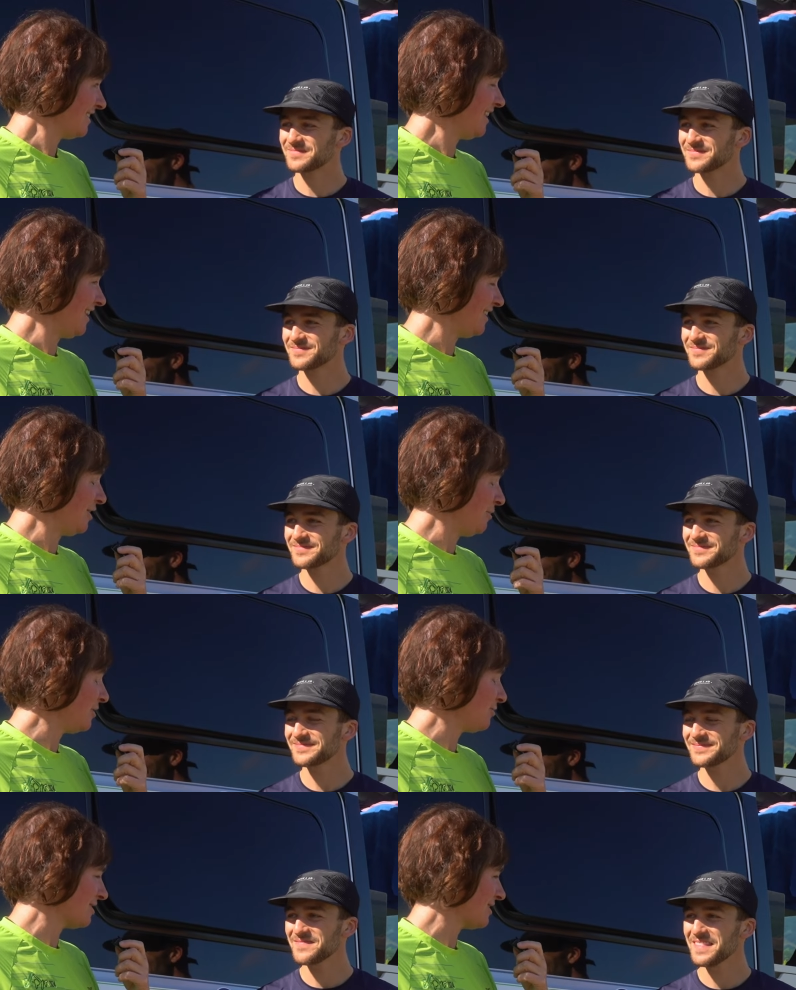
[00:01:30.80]
Speaker 1: yeah. I
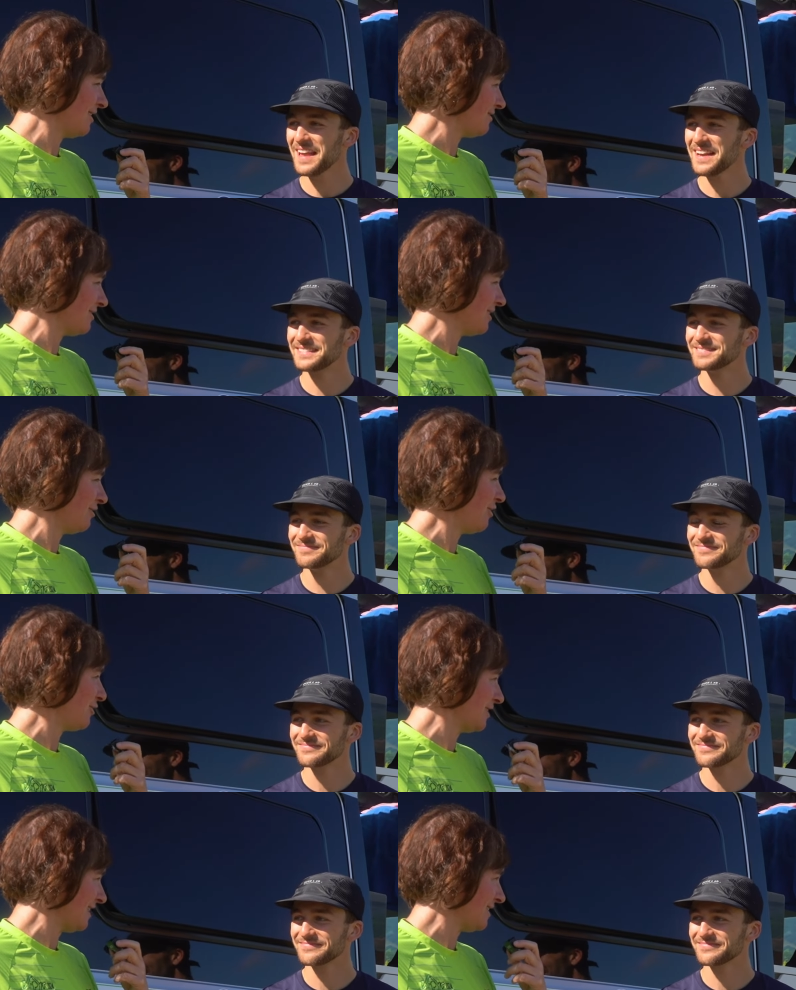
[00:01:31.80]
mean, it was a,
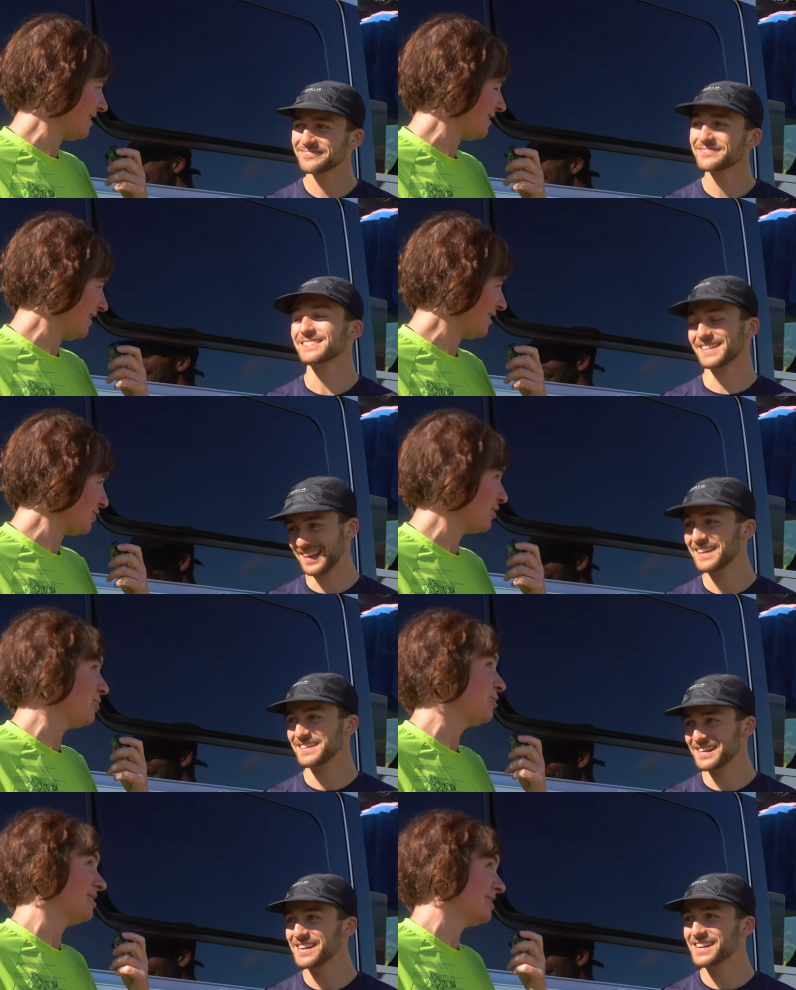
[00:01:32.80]
horrific day to,
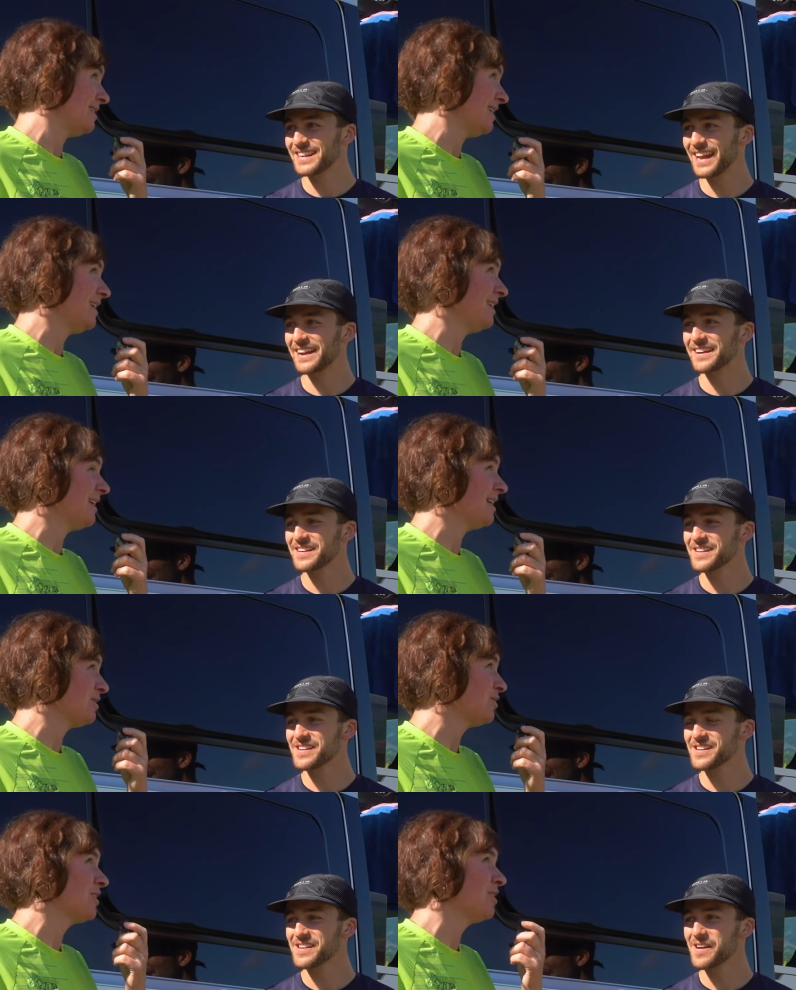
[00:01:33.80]
yesterday, but today,
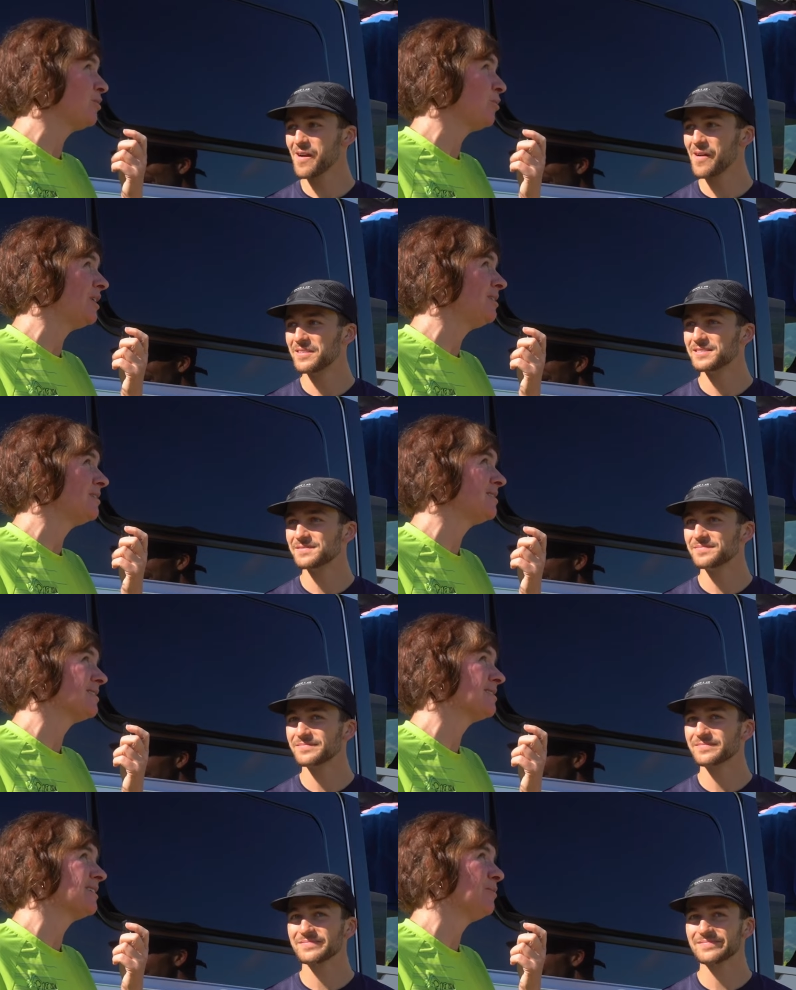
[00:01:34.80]
as you say, the wind
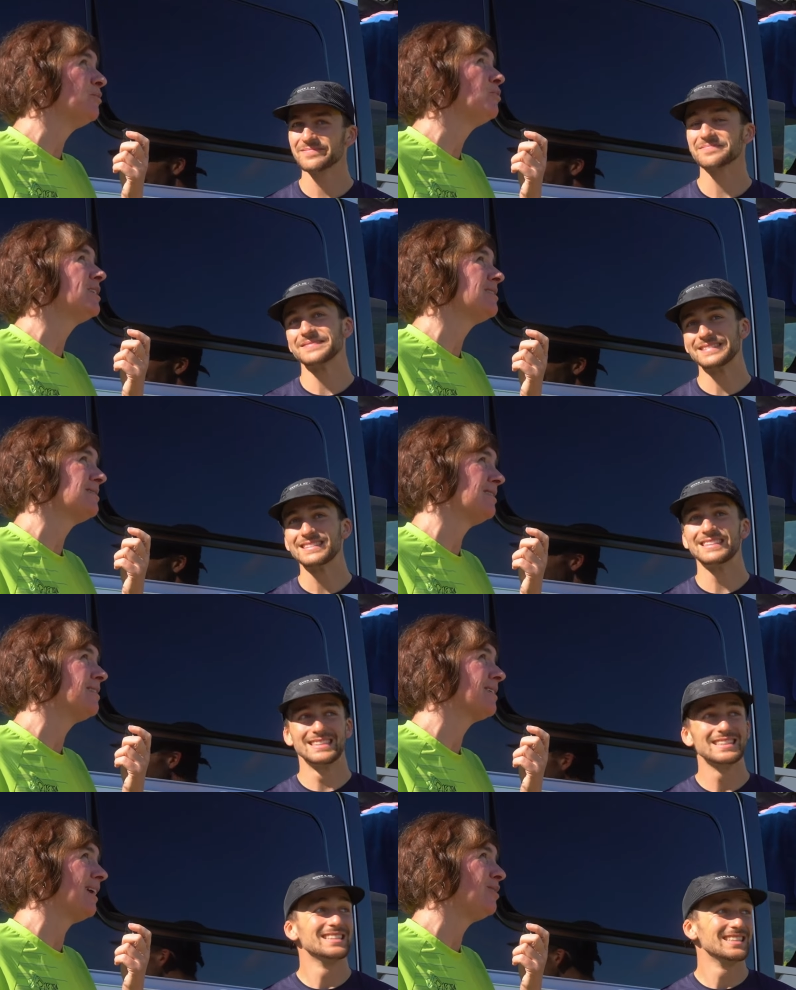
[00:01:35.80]
is. I mean, we can see
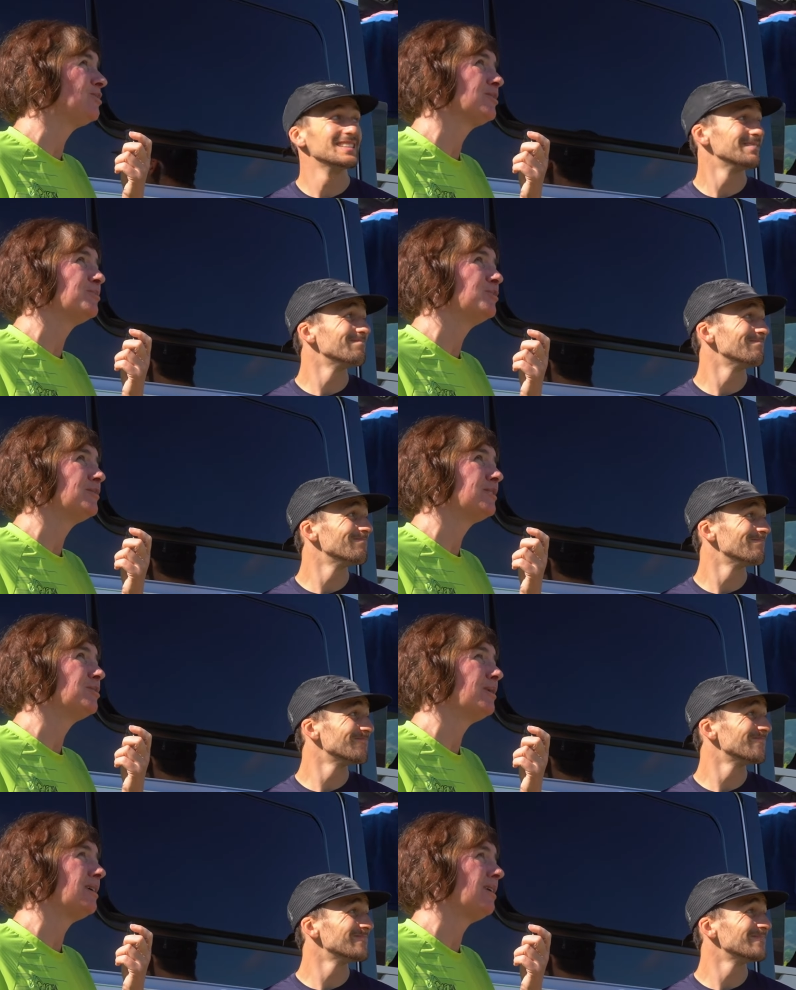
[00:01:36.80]
the clouds
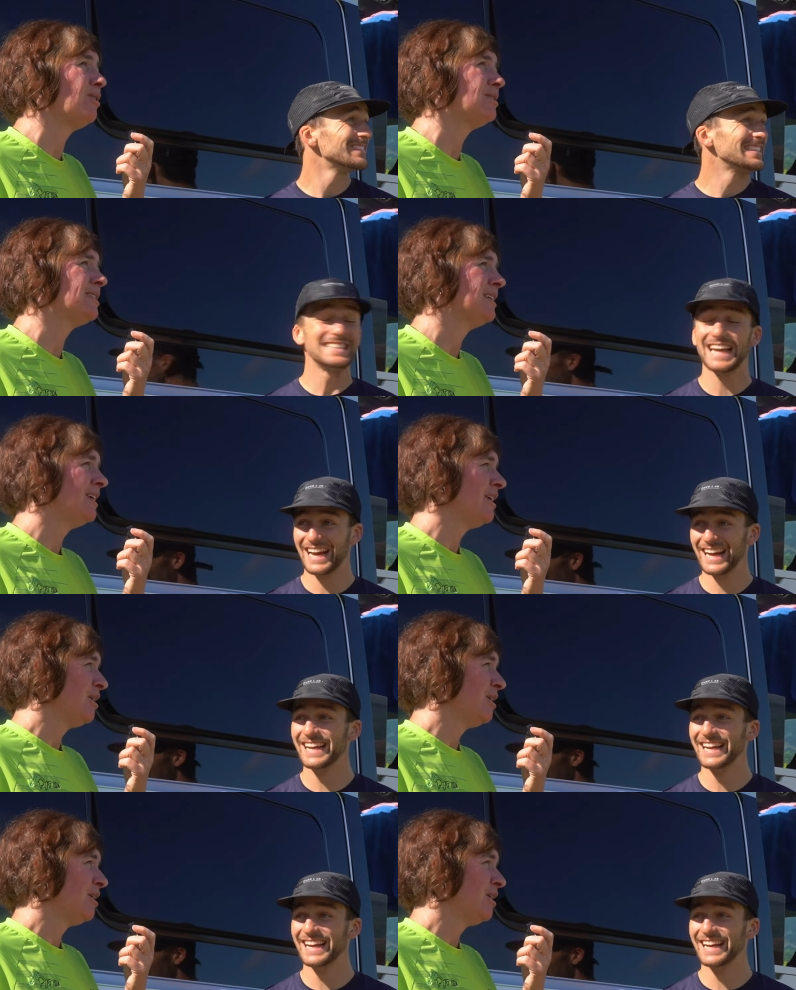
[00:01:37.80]
moving quite a lot. Yeah.